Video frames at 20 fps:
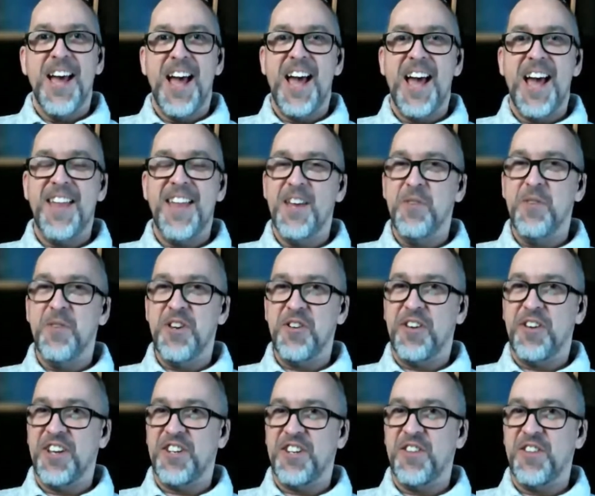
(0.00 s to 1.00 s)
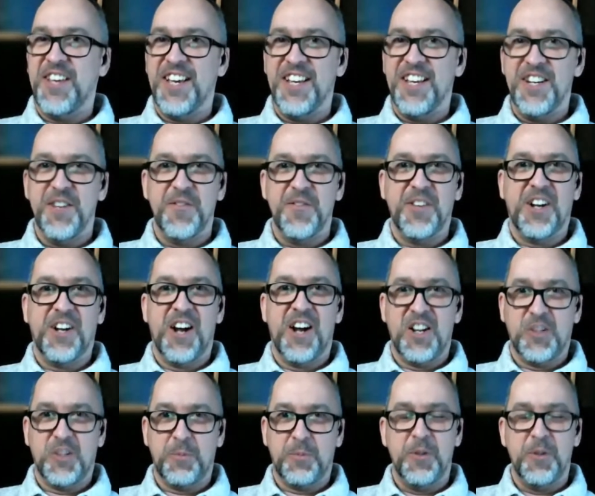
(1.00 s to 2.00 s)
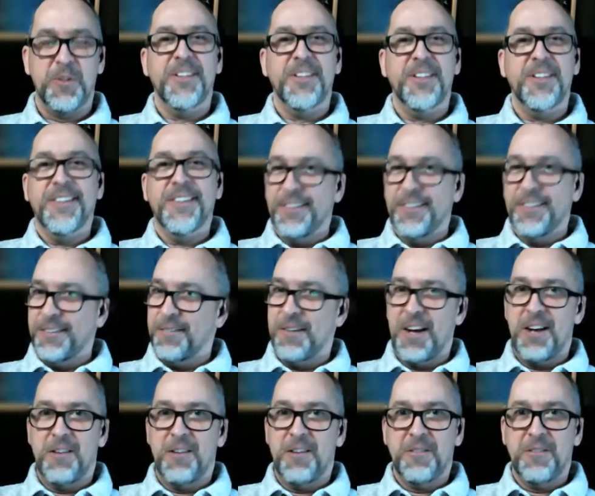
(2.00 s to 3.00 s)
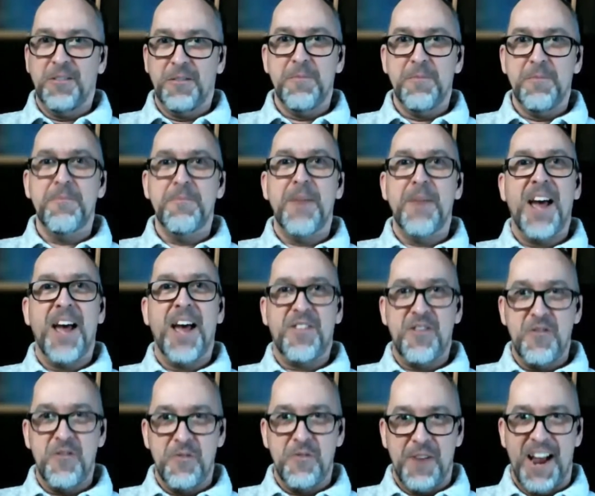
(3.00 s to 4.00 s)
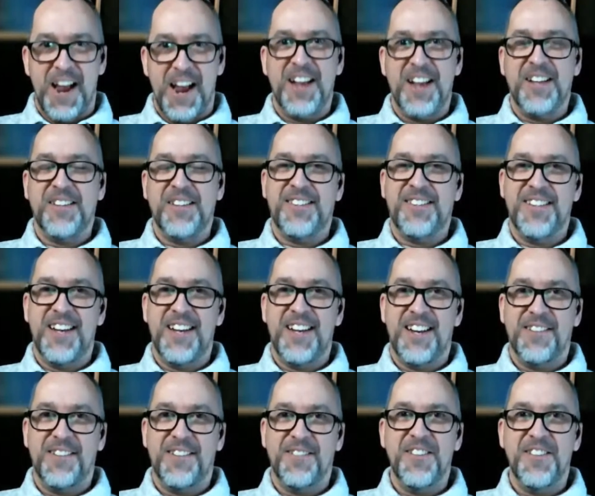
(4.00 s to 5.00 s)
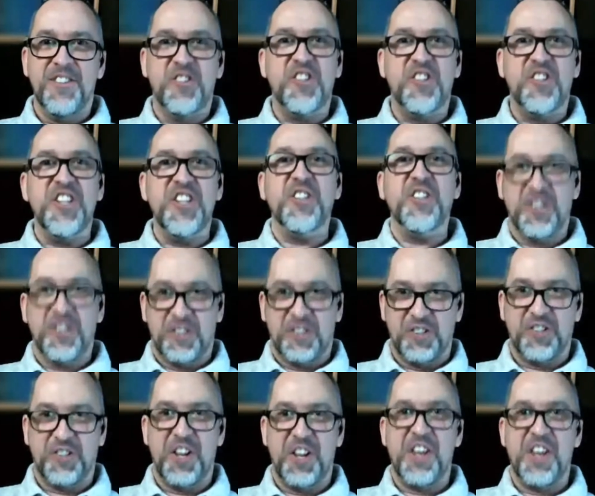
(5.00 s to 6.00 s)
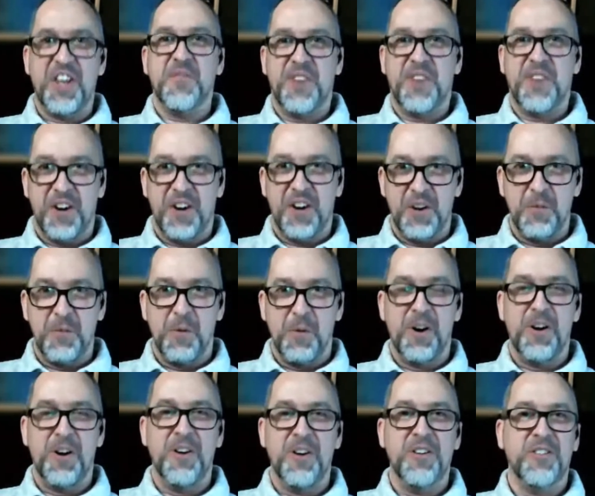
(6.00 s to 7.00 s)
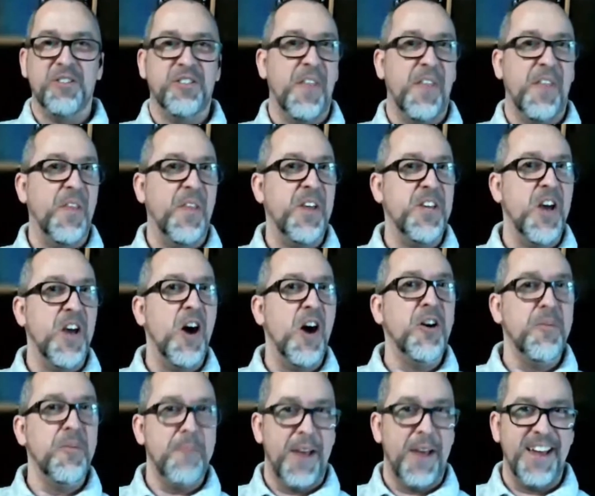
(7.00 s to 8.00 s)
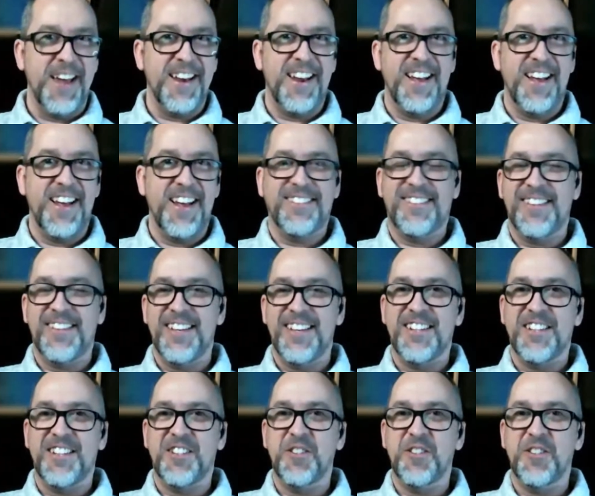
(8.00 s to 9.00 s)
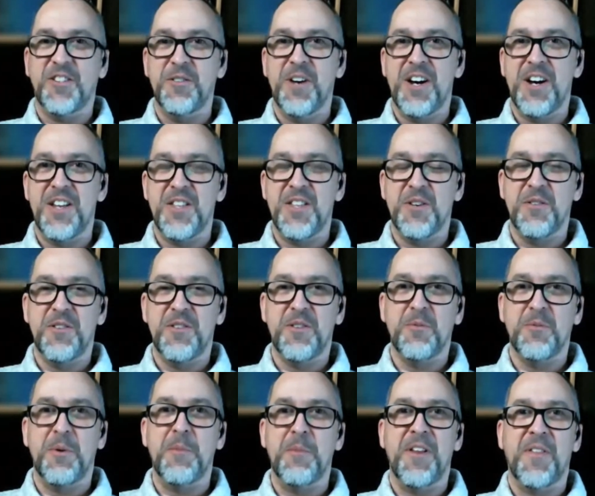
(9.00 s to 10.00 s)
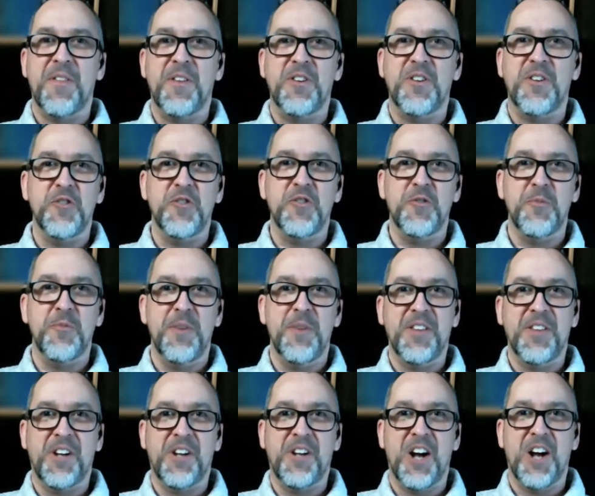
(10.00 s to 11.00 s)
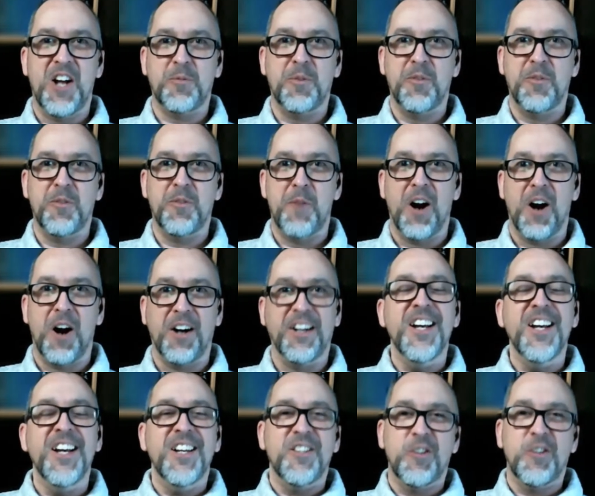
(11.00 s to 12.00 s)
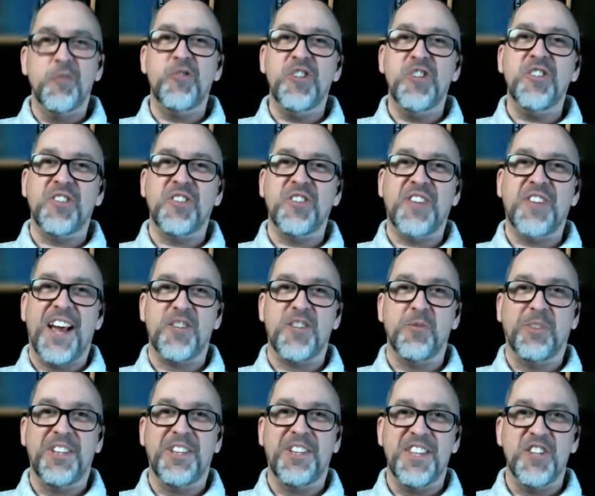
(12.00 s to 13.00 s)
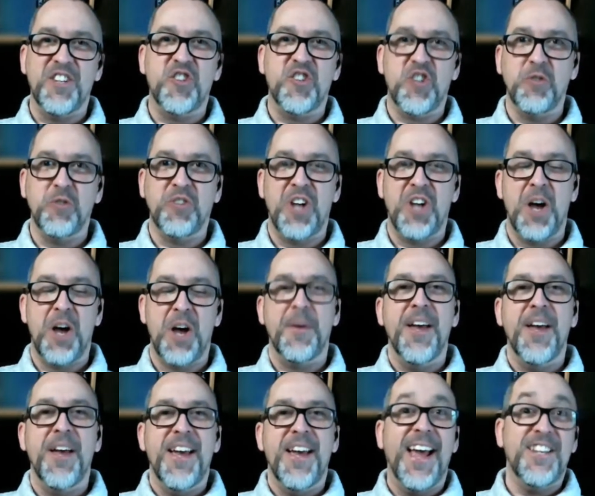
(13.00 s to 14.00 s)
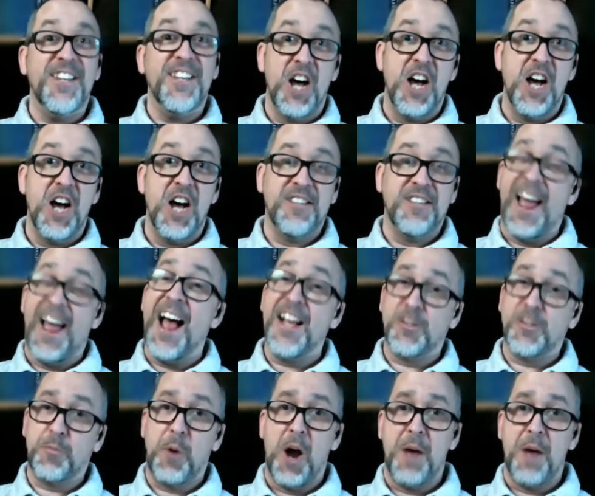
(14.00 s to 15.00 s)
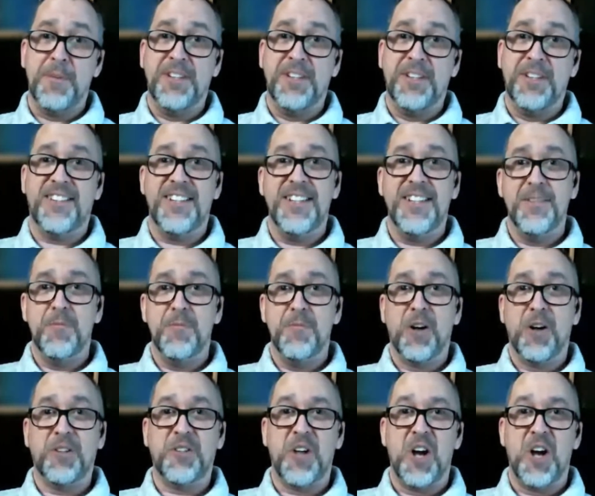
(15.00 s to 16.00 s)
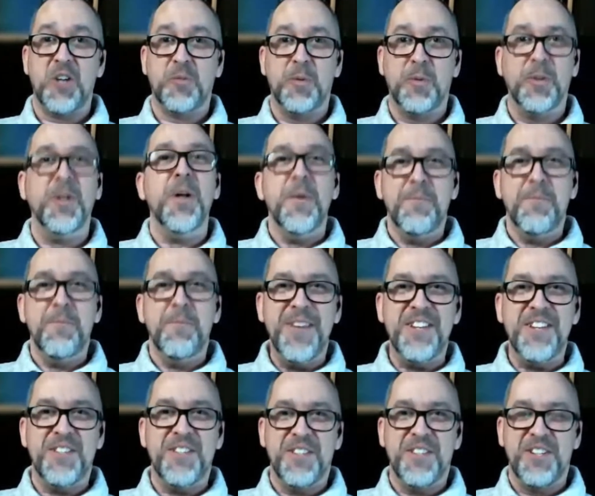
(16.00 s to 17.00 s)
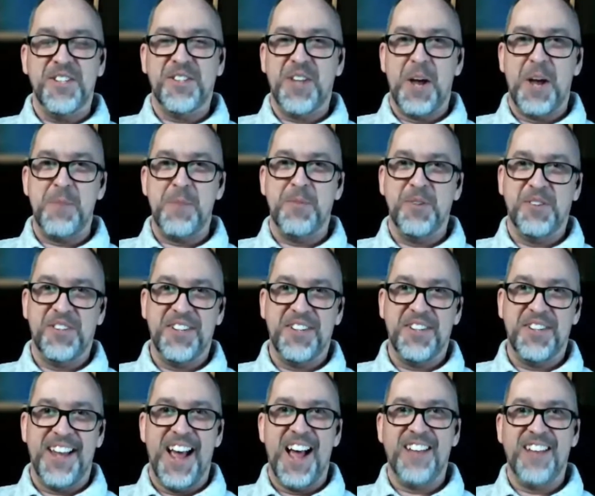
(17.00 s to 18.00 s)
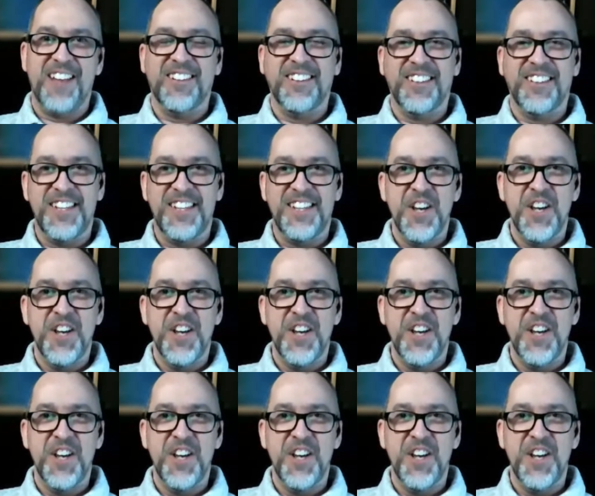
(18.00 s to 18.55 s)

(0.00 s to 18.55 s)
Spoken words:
And then when you get to the end of the gospel, well, Matthew has Jesus say the very words that the young man had said to the women at the tomb in the Gospel of Mark. So Jesus actually then shows up and does, as promised in Mark's gospel, meet the disciples in Galilee.